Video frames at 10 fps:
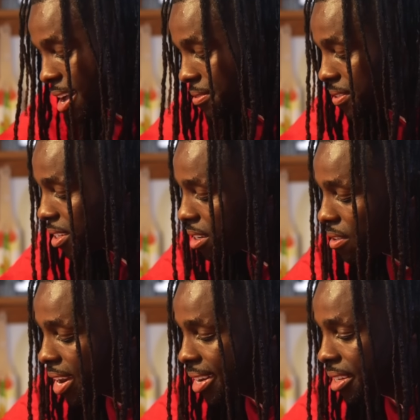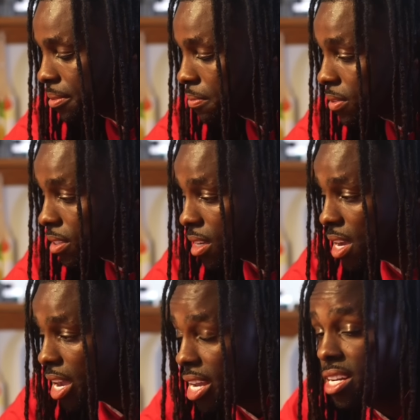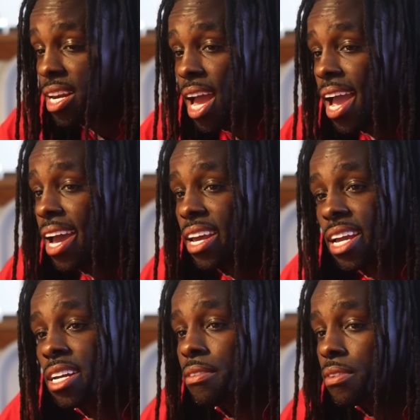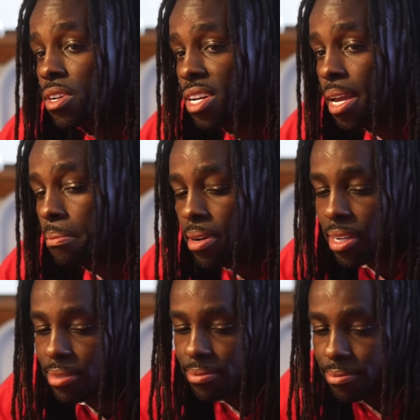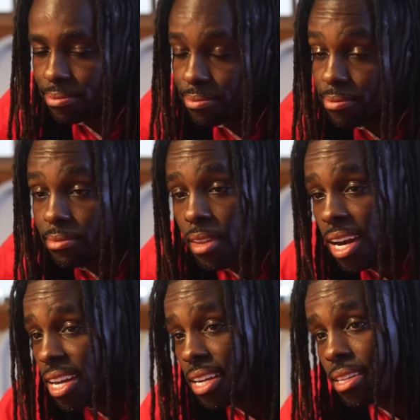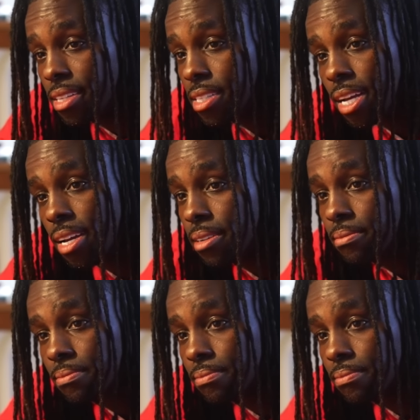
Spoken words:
Nah, I feel it, Granny. And then I had an interview today, but I didn't get the job.